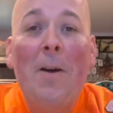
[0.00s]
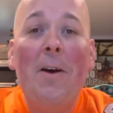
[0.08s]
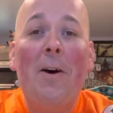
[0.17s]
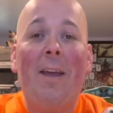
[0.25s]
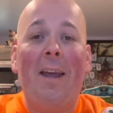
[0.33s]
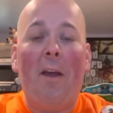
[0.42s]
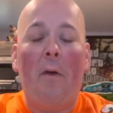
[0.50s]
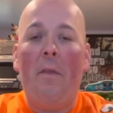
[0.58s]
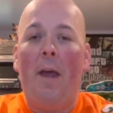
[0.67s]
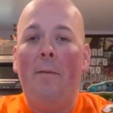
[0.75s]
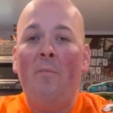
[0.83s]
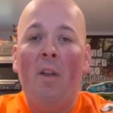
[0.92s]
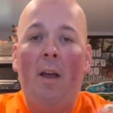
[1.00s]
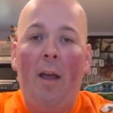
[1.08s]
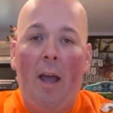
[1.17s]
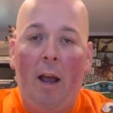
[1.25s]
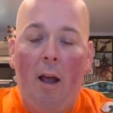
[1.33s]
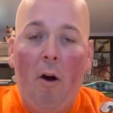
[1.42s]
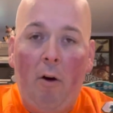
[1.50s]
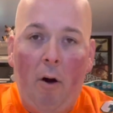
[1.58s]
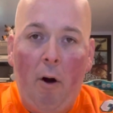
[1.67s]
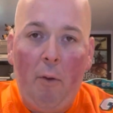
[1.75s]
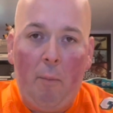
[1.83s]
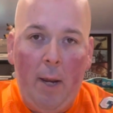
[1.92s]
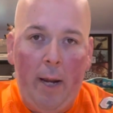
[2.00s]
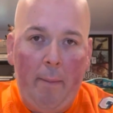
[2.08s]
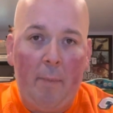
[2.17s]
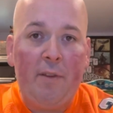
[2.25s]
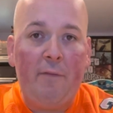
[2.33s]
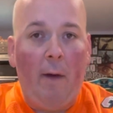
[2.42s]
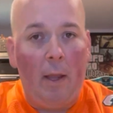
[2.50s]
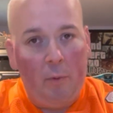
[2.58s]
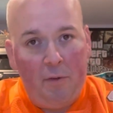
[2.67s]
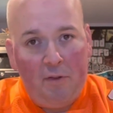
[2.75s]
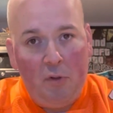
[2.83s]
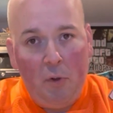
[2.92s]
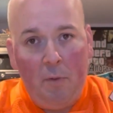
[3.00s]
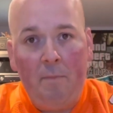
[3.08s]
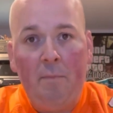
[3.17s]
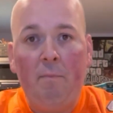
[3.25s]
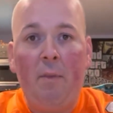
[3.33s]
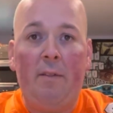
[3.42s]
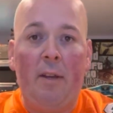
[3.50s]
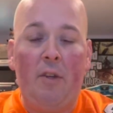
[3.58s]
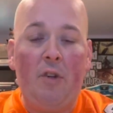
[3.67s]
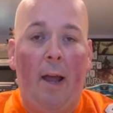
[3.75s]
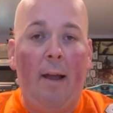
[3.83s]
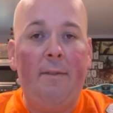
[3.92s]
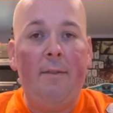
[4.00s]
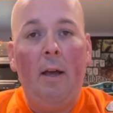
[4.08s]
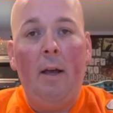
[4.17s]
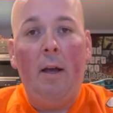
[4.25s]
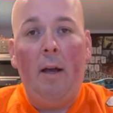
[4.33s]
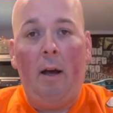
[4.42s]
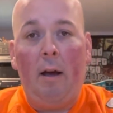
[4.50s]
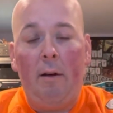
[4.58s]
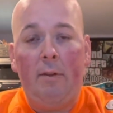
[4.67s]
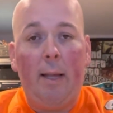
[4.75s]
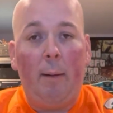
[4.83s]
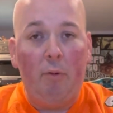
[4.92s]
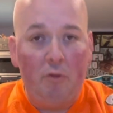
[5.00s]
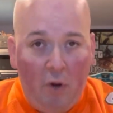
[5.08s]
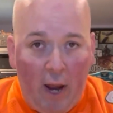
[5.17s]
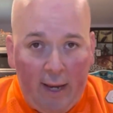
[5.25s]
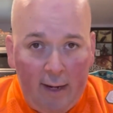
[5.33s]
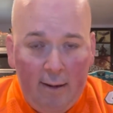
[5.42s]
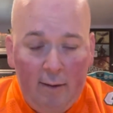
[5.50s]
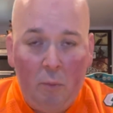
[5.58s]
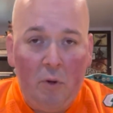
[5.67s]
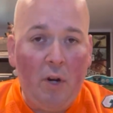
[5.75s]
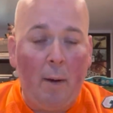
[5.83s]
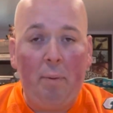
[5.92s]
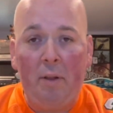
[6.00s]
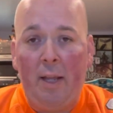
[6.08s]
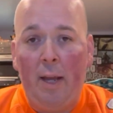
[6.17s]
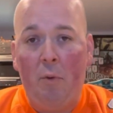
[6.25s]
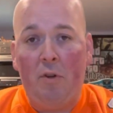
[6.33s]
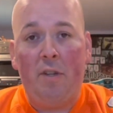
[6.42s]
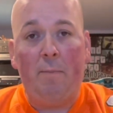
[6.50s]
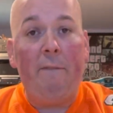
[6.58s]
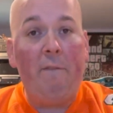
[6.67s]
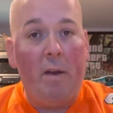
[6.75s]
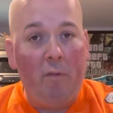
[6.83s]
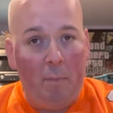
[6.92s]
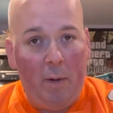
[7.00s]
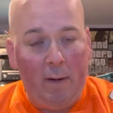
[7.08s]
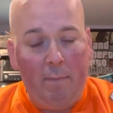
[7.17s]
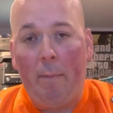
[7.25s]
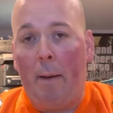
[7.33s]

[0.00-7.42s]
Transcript: Okay, and then all other beat 'em ups followed suit, such as Double Dragon, which I play, which is my favorite beat 'em up.